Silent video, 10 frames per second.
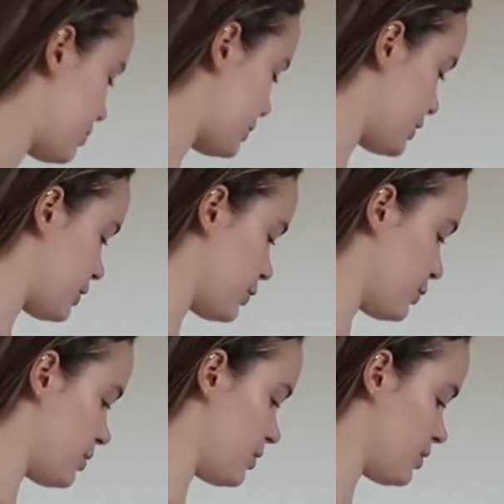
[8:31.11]
The
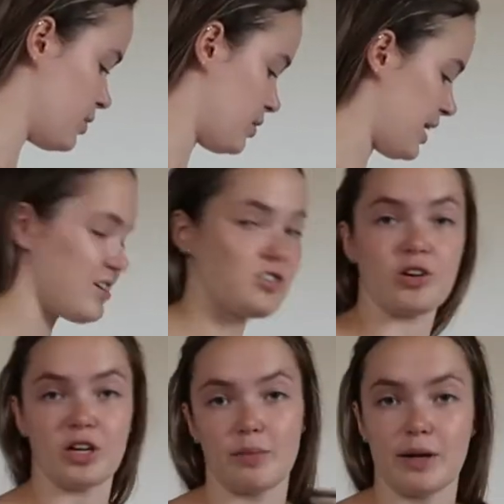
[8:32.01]
blue, I'll
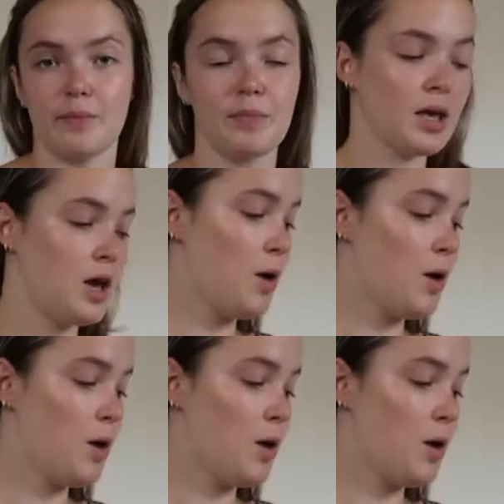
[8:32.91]
show you in a minute.